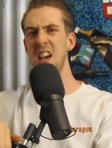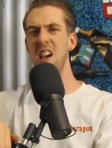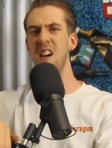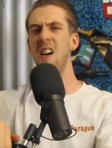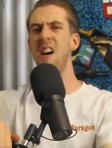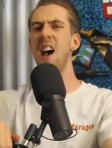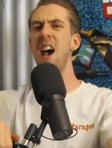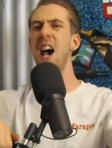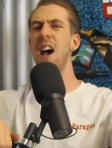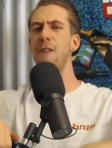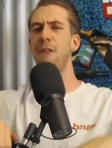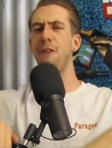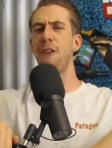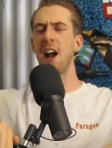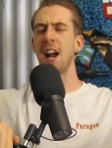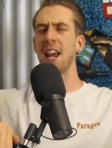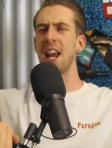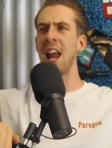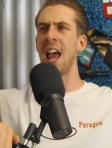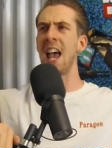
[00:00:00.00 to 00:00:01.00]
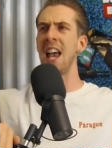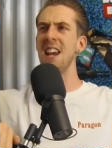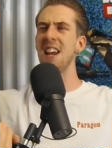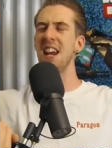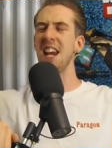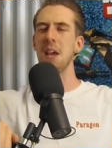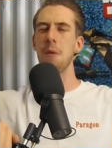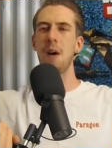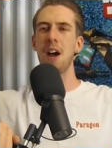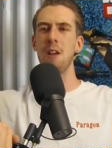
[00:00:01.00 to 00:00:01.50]
Oh, I fucking hate
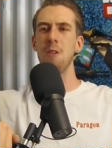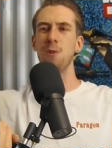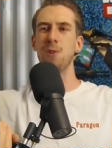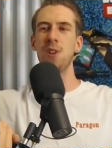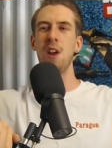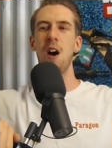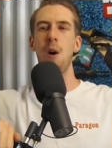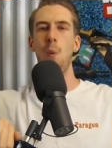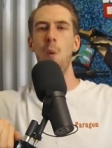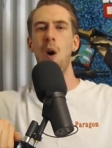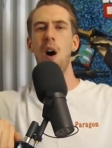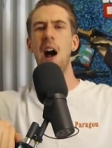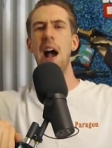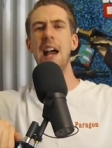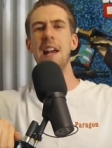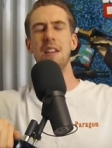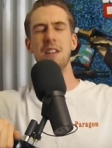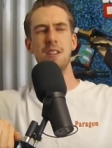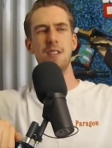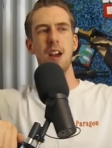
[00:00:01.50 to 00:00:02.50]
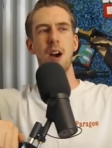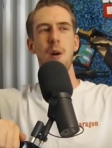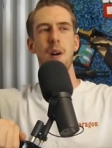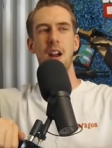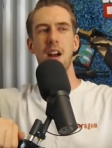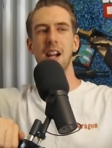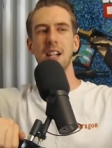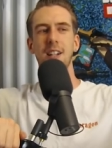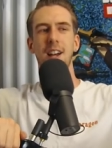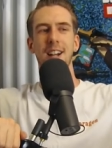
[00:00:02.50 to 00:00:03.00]
anyone who's not white. You know
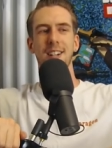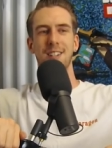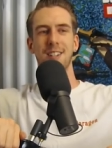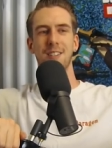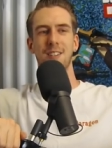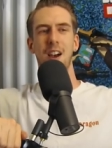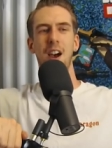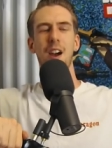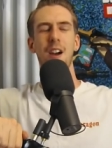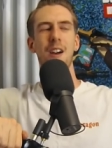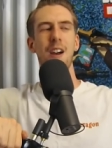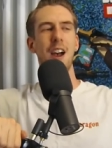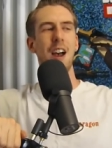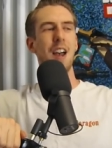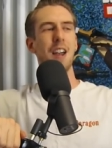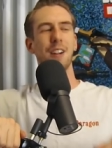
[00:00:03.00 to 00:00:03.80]
what I'd like to do?